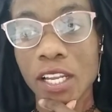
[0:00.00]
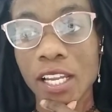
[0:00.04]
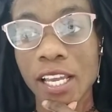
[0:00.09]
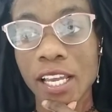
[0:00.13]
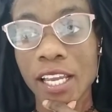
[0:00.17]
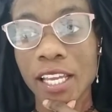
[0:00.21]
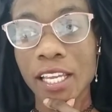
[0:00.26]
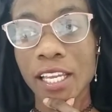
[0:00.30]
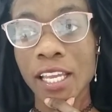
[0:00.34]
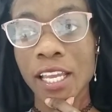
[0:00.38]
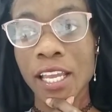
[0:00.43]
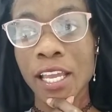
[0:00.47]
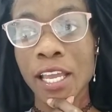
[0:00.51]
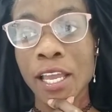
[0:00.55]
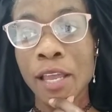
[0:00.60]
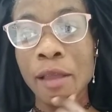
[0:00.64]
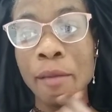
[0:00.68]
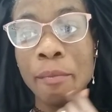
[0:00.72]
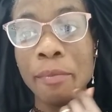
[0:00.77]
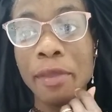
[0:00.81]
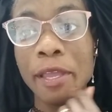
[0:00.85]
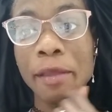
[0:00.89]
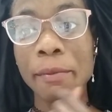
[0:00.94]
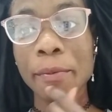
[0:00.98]
Like,
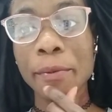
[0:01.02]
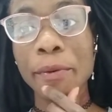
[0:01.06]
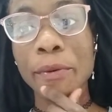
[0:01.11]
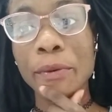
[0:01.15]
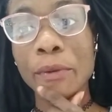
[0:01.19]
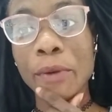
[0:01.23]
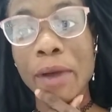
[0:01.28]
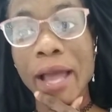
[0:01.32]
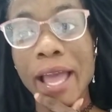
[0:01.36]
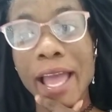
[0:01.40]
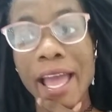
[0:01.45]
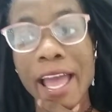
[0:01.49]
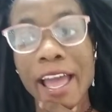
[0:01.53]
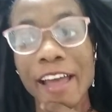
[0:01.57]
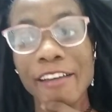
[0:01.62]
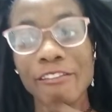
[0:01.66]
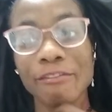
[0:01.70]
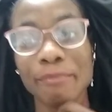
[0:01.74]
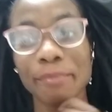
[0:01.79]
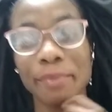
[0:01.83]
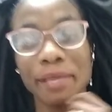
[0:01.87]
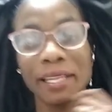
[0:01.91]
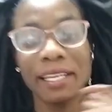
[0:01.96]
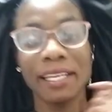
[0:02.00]
people have
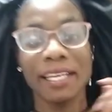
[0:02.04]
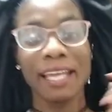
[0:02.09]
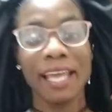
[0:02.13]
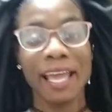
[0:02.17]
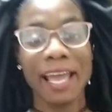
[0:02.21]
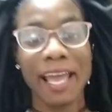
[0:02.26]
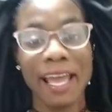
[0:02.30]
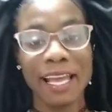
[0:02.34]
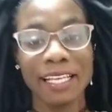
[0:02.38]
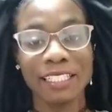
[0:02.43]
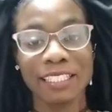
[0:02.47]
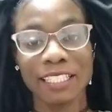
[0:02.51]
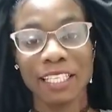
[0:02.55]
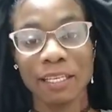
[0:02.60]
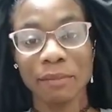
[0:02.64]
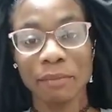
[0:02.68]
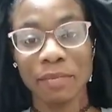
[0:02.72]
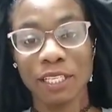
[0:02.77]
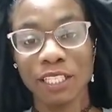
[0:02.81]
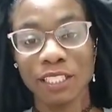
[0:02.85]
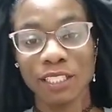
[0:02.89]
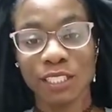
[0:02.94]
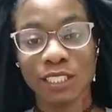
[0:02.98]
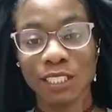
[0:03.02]
been asking
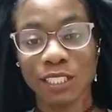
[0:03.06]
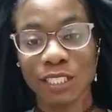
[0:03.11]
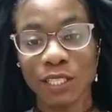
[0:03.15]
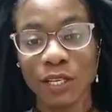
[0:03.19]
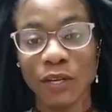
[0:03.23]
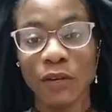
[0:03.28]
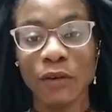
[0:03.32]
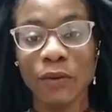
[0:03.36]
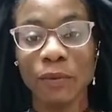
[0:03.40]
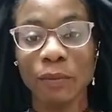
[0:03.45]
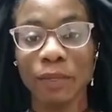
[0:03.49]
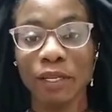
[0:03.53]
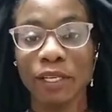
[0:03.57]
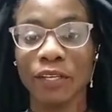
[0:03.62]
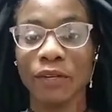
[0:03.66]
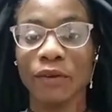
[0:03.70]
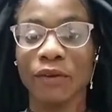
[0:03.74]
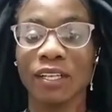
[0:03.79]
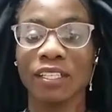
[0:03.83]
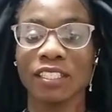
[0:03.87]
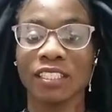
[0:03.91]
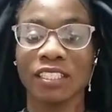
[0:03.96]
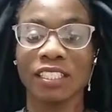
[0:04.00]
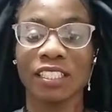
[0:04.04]
me so many
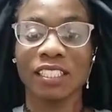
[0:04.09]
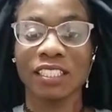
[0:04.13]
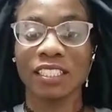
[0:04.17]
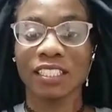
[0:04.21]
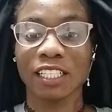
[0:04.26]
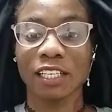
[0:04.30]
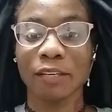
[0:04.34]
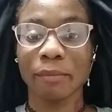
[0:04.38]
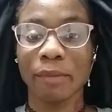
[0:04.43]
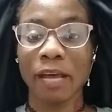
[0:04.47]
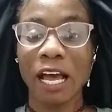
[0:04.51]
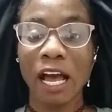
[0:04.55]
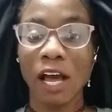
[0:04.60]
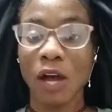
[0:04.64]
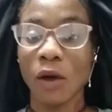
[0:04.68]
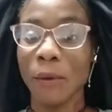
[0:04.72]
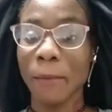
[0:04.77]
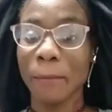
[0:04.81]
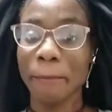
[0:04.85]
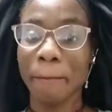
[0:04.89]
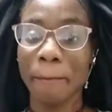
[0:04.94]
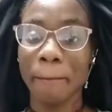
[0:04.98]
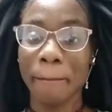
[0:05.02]
questions about